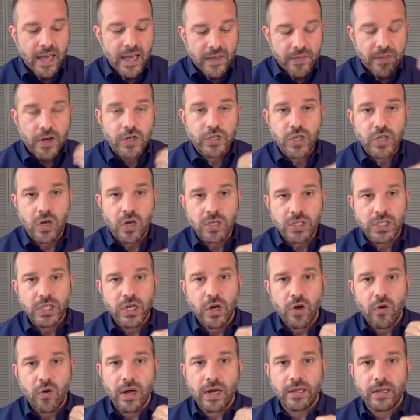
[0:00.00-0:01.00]
There's
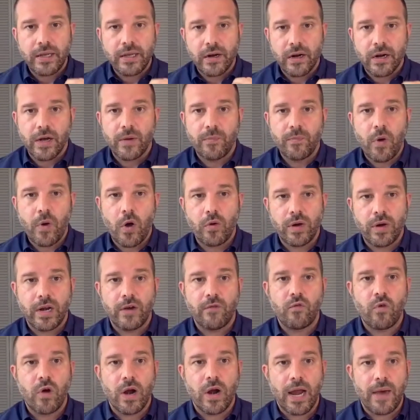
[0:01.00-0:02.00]
also a clear component
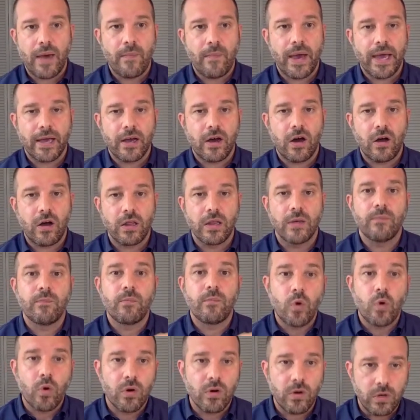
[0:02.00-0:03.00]
of what I might call a
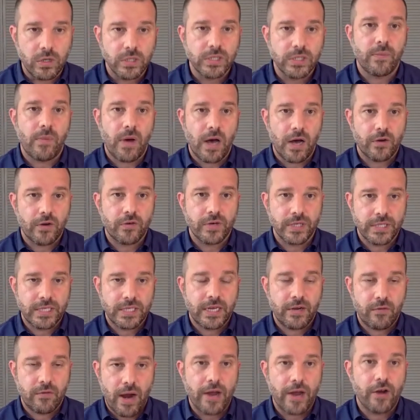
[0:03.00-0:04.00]
moral
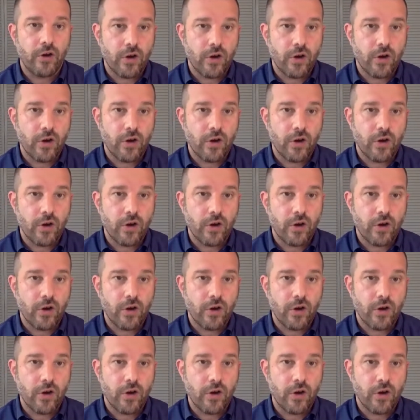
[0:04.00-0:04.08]
democracy, right?